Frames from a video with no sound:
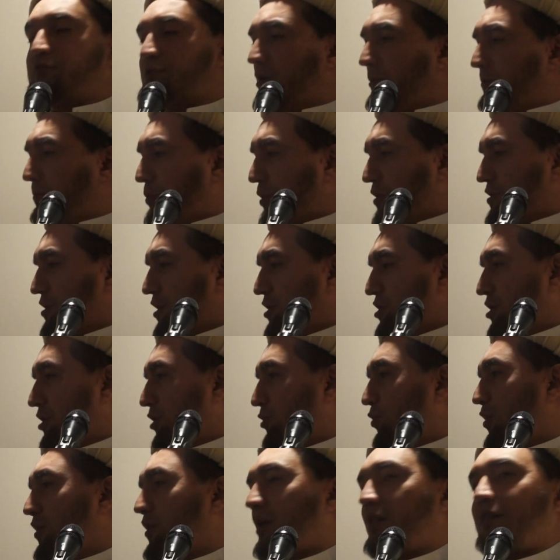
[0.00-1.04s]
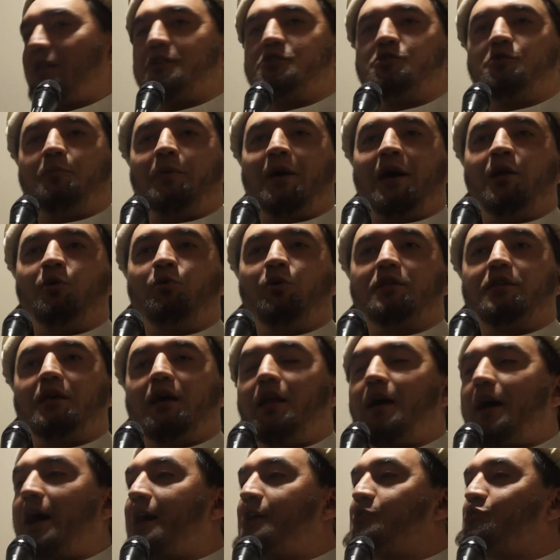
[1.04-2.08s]
some position with Allah subhanahu wa
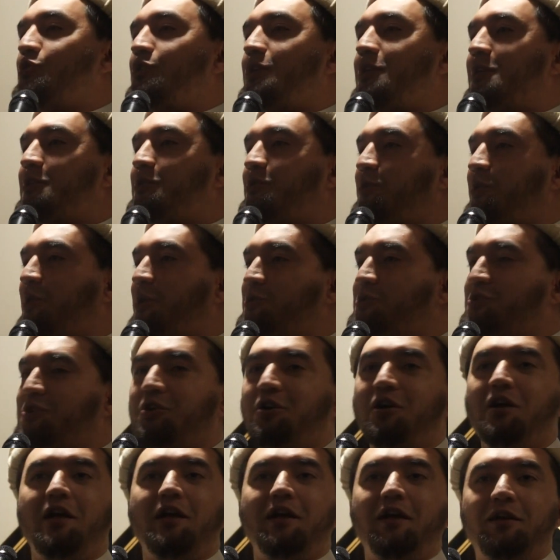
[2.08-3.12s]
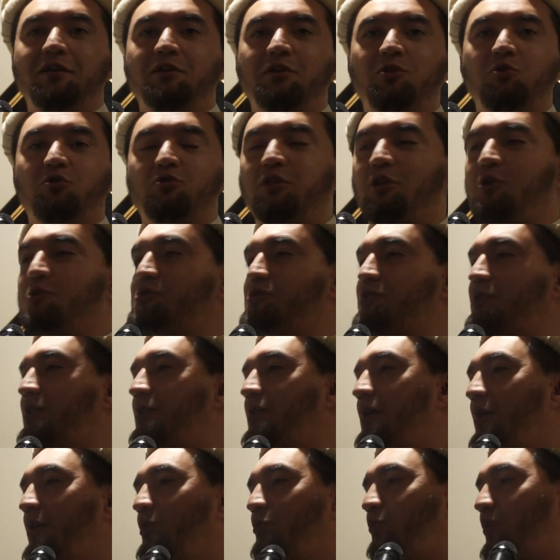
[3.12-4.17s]
ta'ala. As you get closer and you
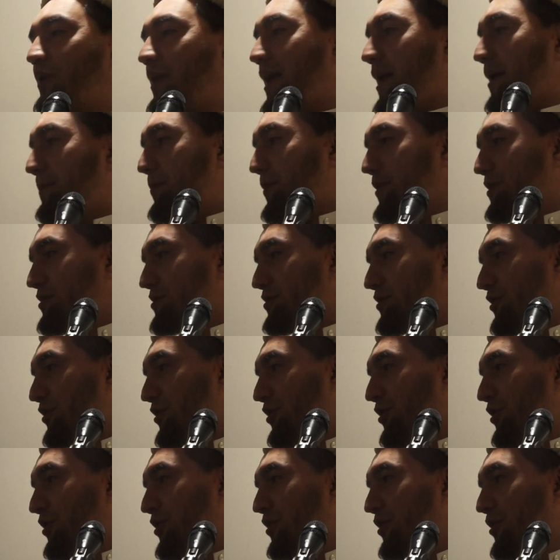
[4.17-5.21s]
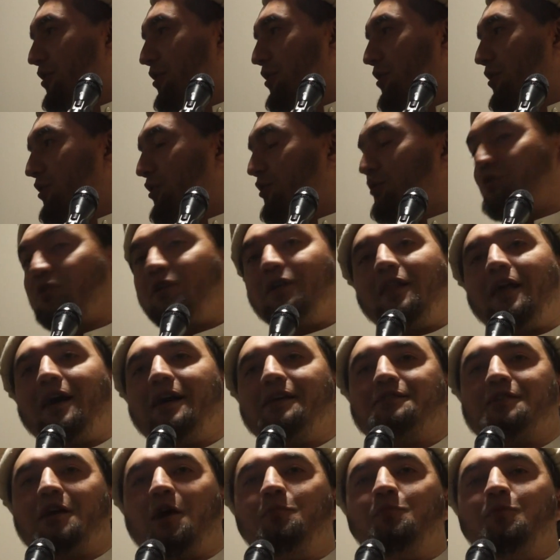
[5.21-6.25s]
closer, what happens? You
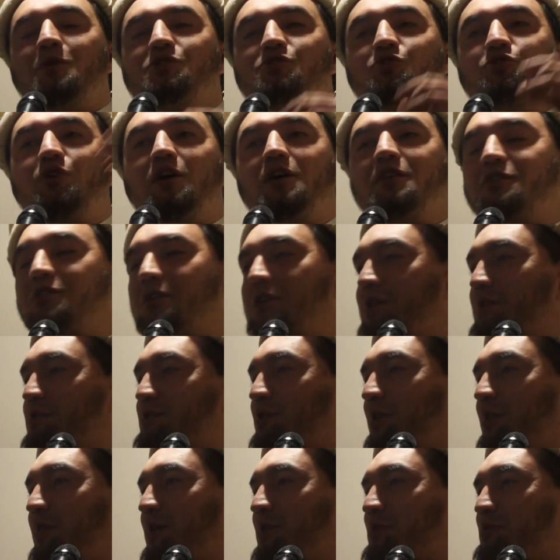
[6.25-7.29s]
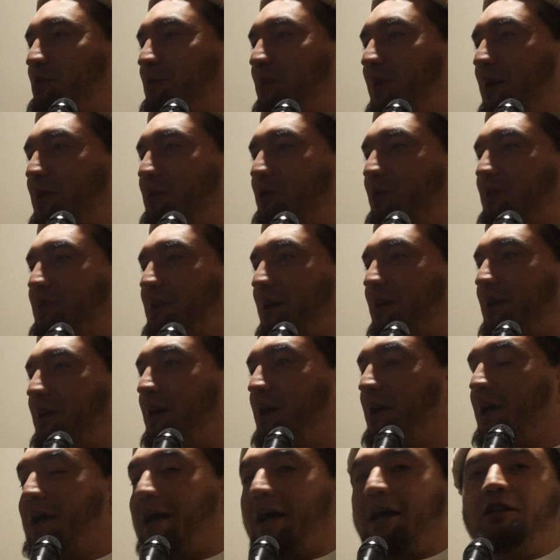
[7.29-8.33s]
realize how much greater is Allah subhanahu
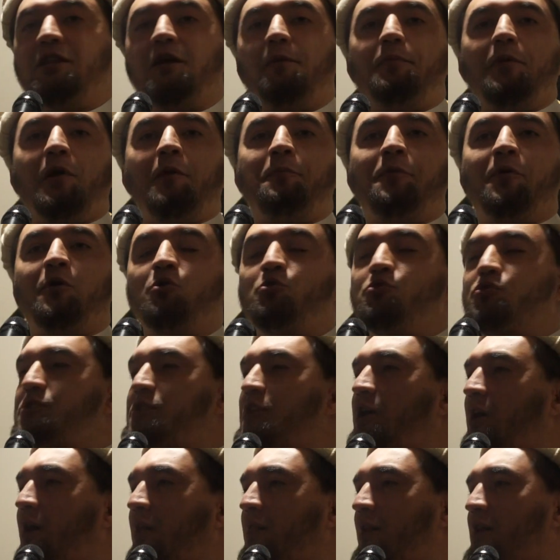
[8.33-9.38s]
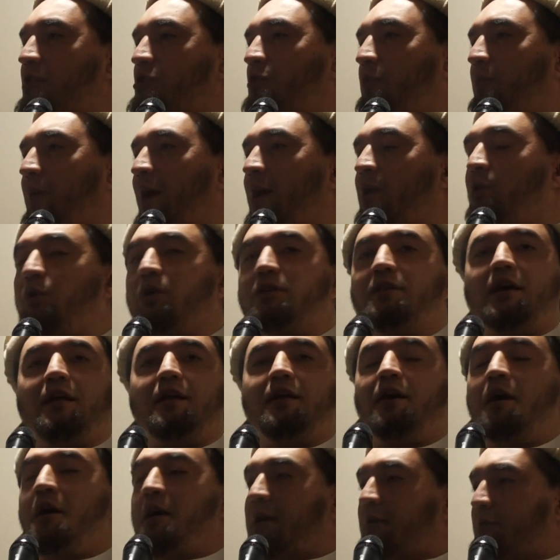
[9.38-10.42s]
wa ta'ala. And the people who see Allah subhanahu wa
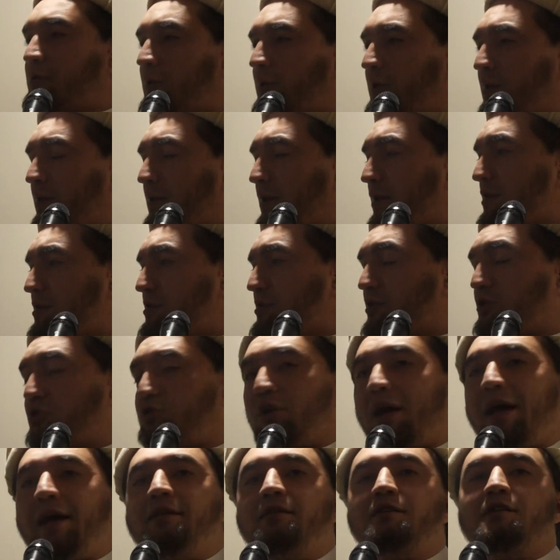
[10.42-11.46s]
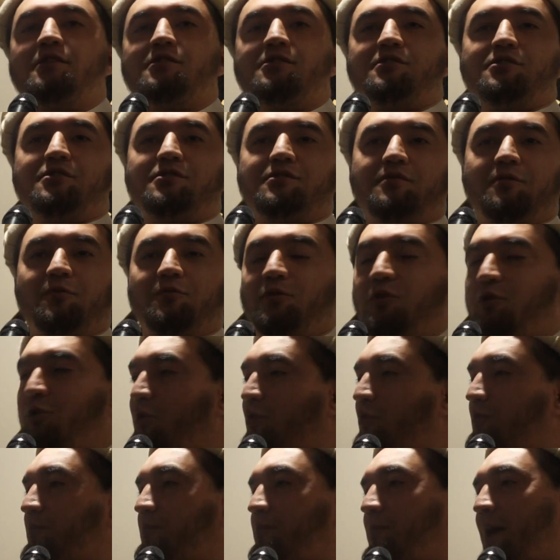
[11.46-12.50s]
ta'ala in His grandest you
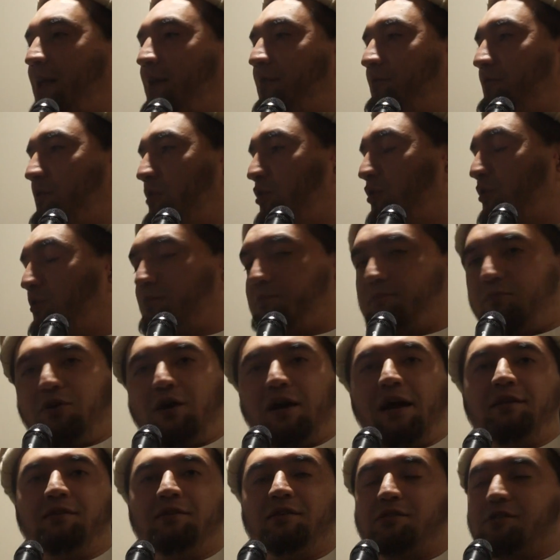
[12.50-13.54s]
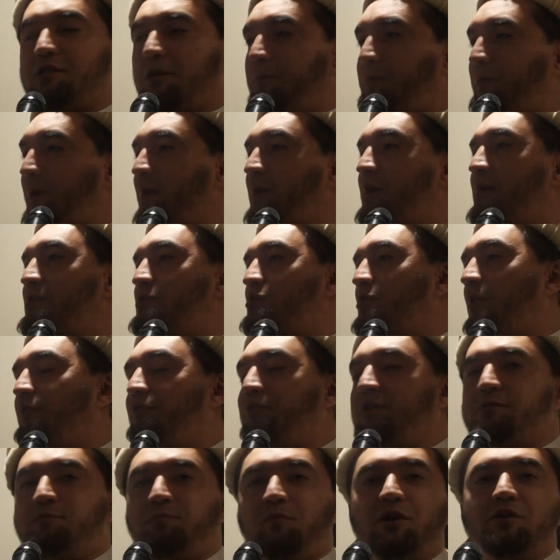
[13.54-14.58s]
know, you know, grandest appearance of
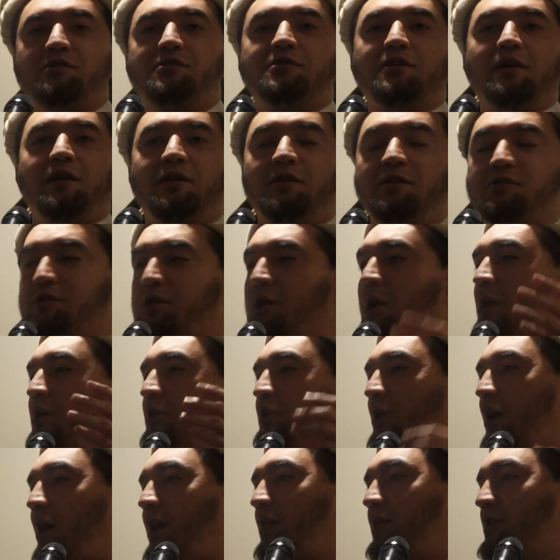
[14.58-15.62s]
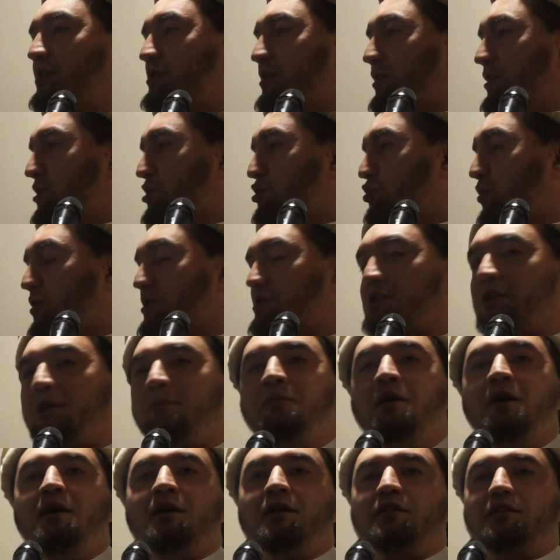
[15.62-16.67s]
His mercy and His knowledge and His
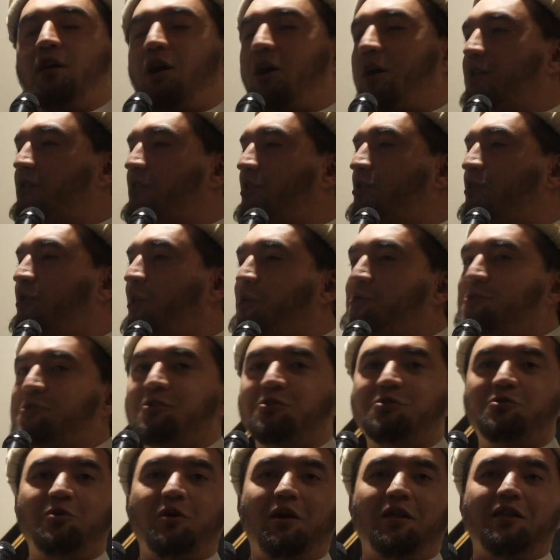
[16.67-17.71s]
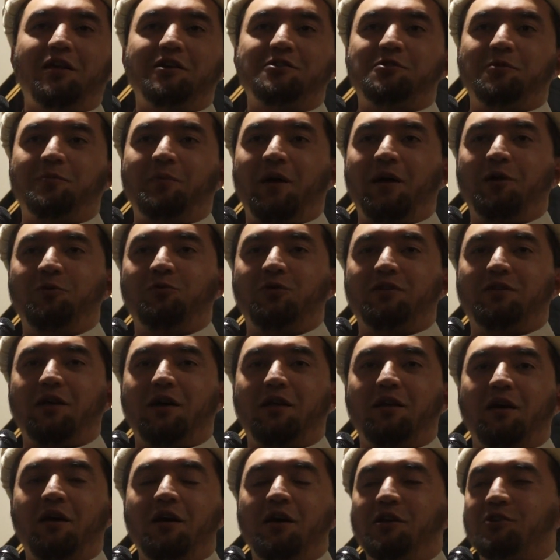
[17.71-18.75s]
wisdom, they are the closest to Allah subhanahu wa
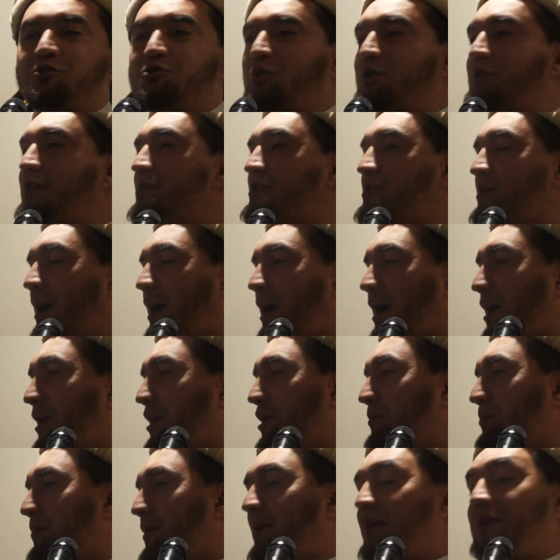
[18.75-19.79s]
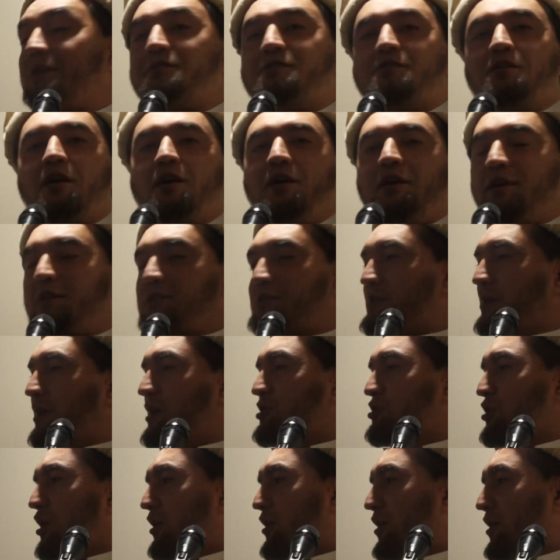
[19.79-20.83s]
ta'ala. So this alim, he's, he
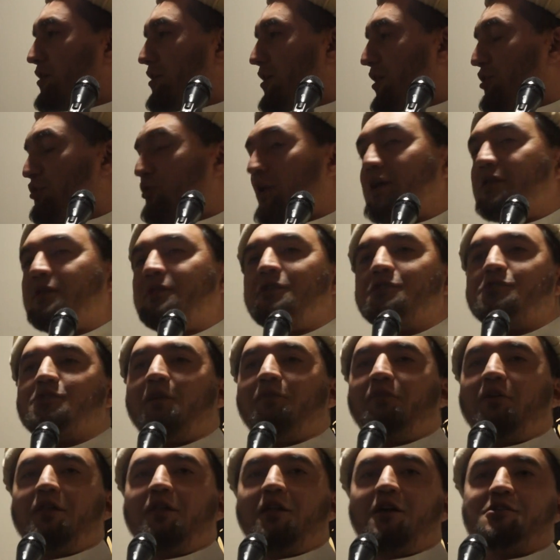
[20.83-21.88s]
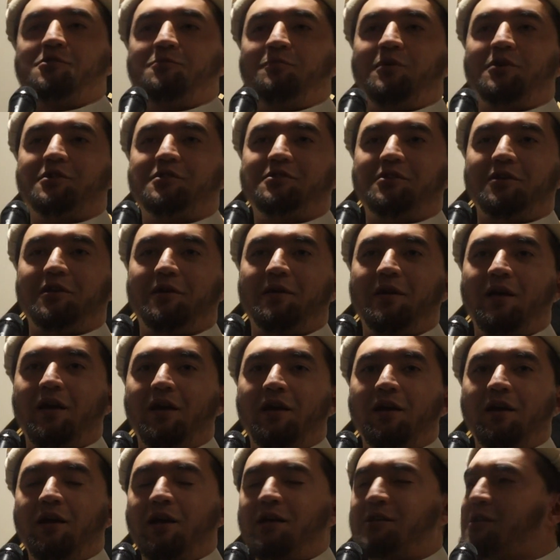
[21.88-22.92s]
sees Allah, the greatness of Allah's mercy.
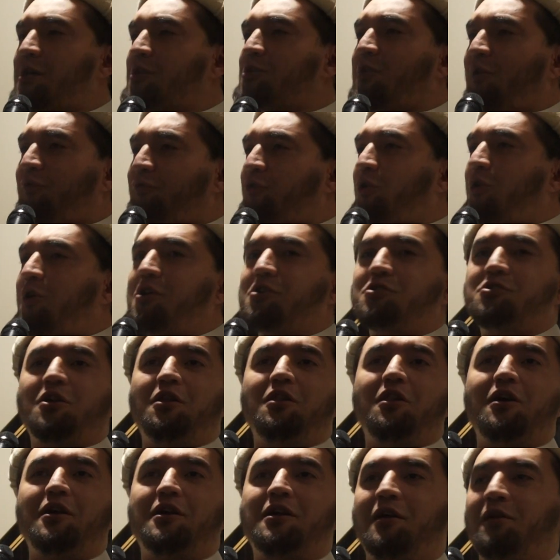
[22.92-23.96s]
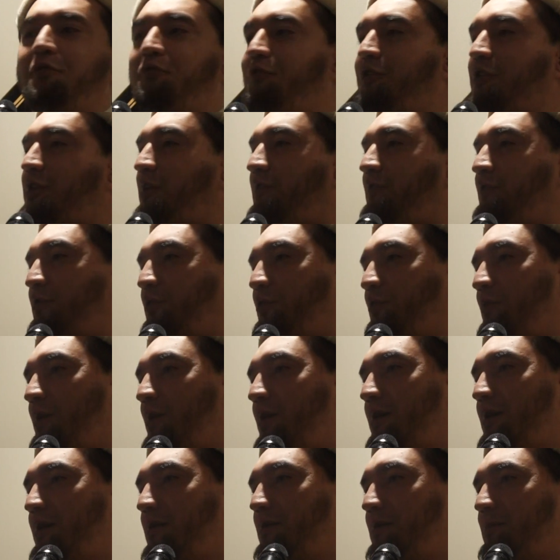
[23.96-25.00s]
He says, of course Allah can forgive
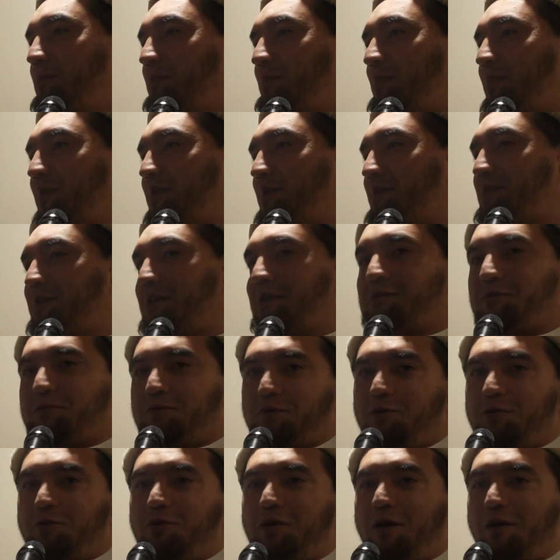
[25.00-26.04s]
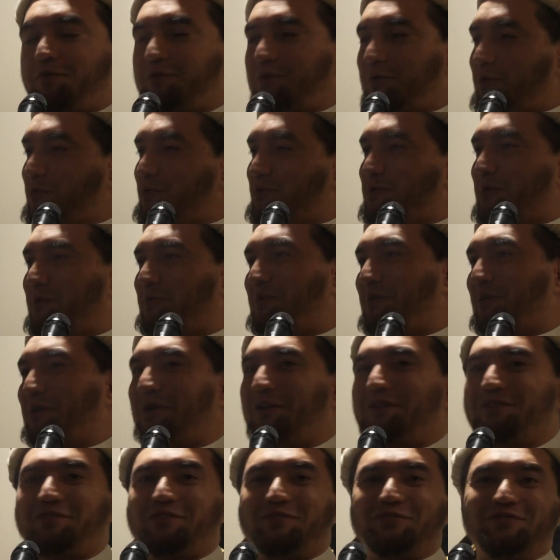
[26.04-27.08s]
you. But he says, you have to do something
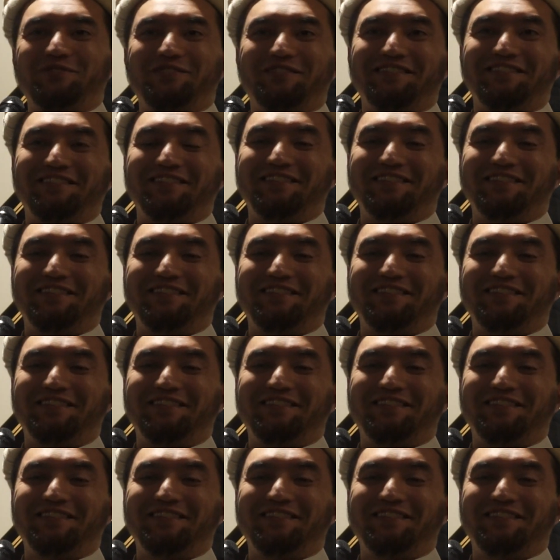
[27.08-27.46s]
also.